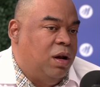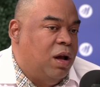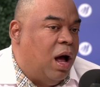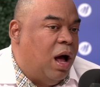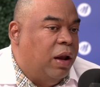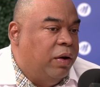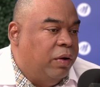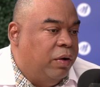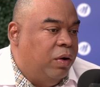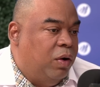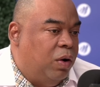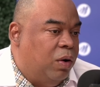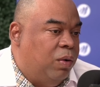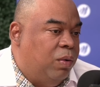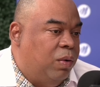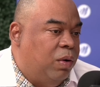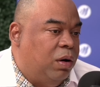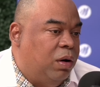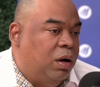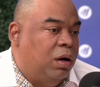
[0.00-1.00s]
gotten
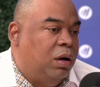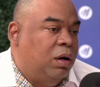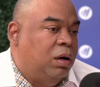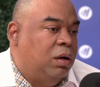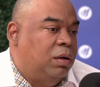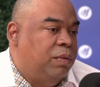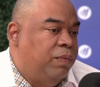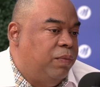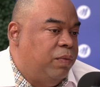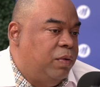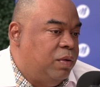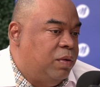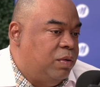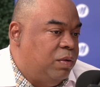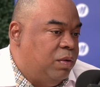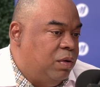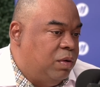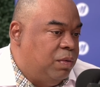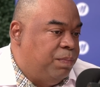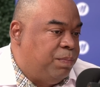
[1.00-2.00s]
our
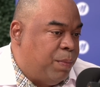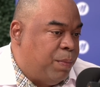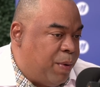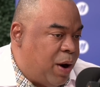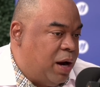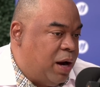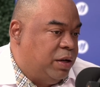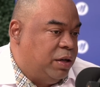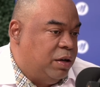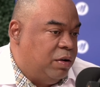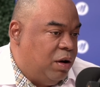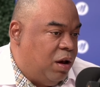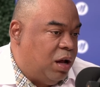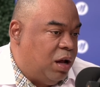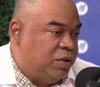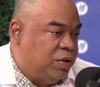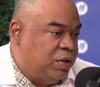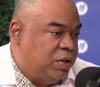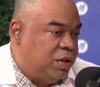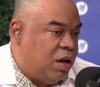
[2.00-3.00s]
proprietary
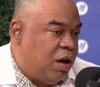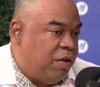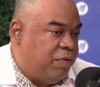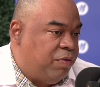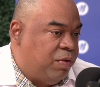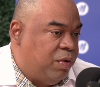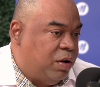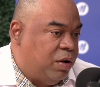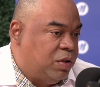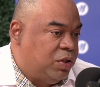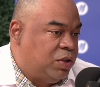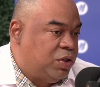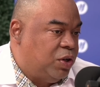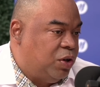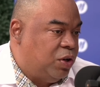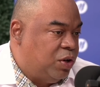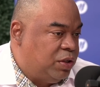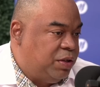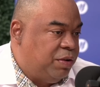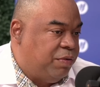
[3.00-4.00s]
lottery software
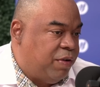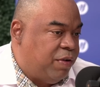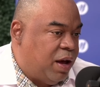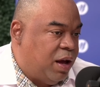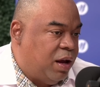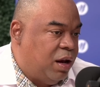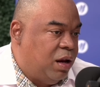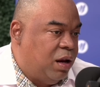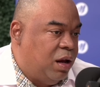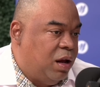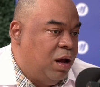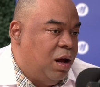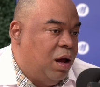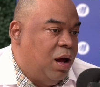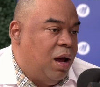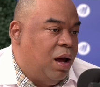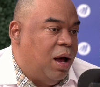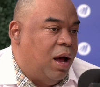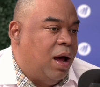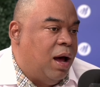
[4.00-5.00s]
certified,
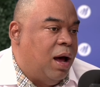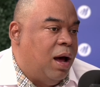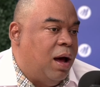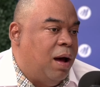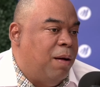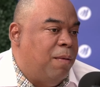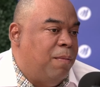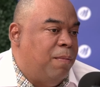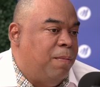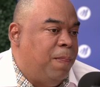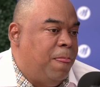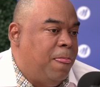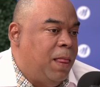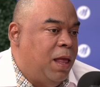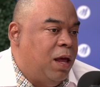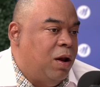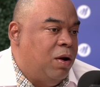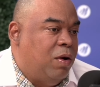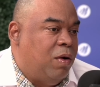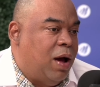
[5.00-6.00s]

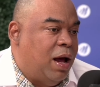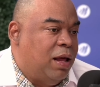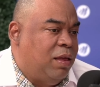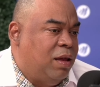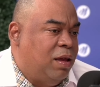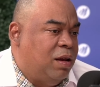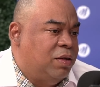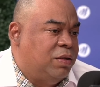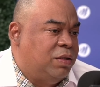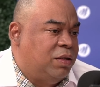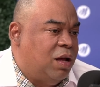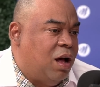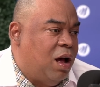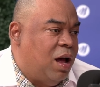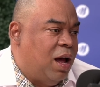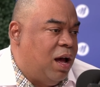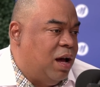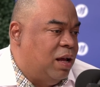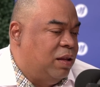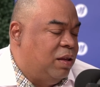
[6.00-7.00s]
I think
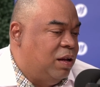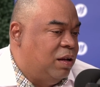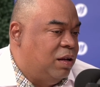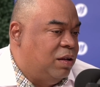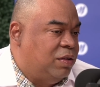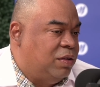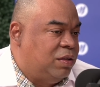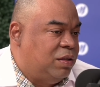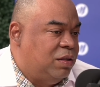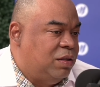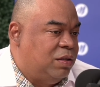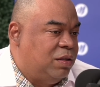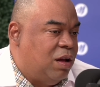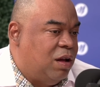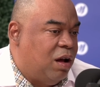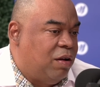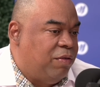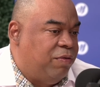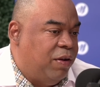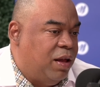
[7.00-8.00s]
the
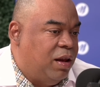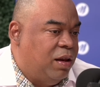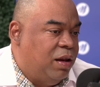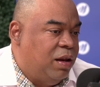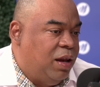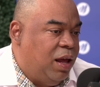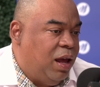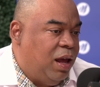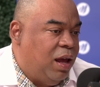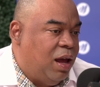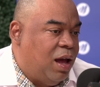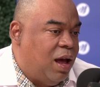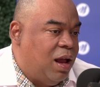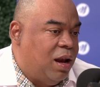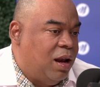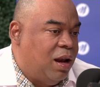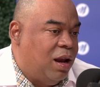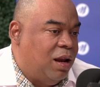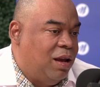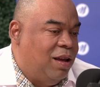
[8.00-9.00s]
stock fell today,
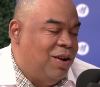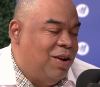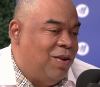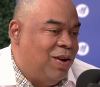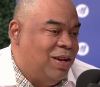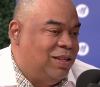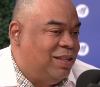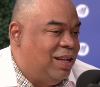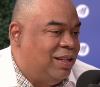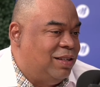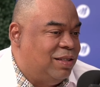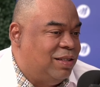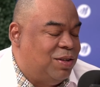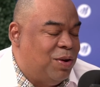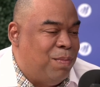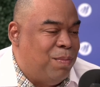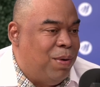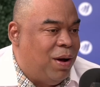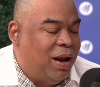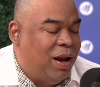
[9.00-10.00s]
and I said to
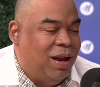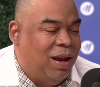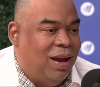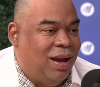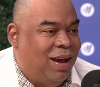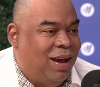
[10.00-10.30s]
somebody,